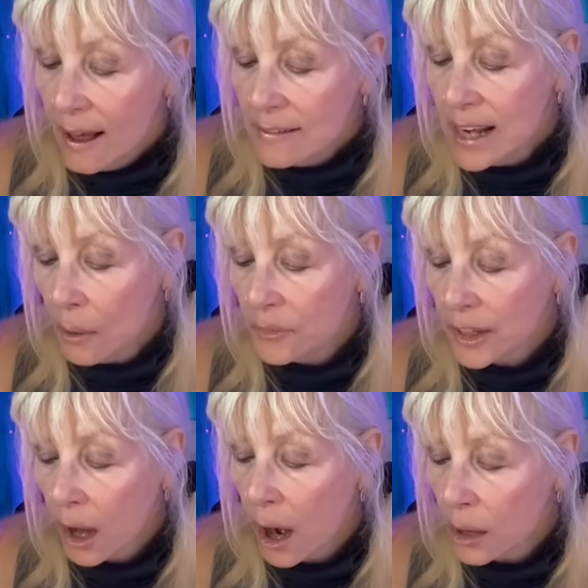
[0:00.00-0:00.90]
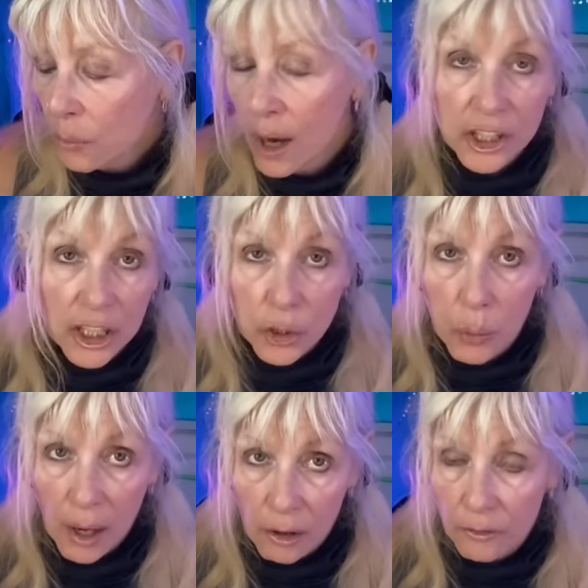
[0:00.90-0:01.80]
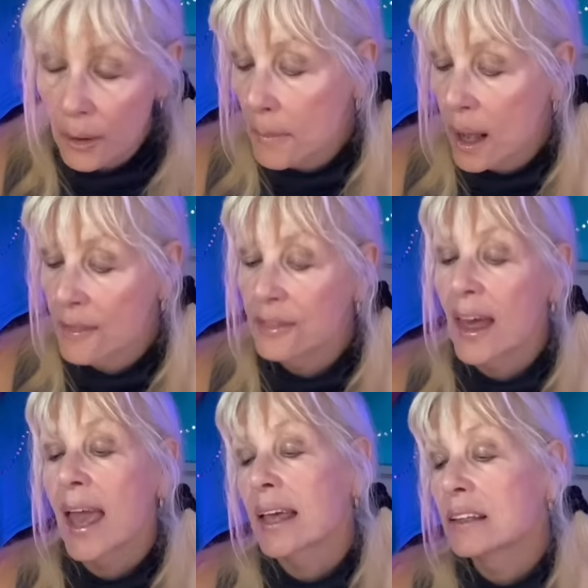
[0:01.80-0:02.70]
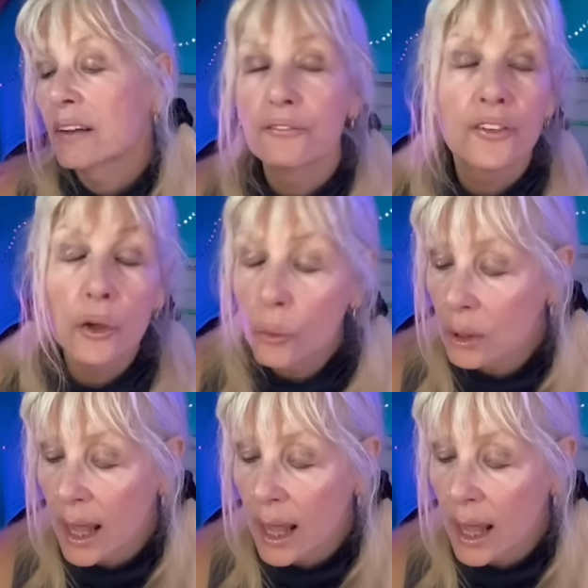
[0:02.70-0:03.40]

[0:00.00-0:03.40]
No, the car wash at 12 a month and then fuel,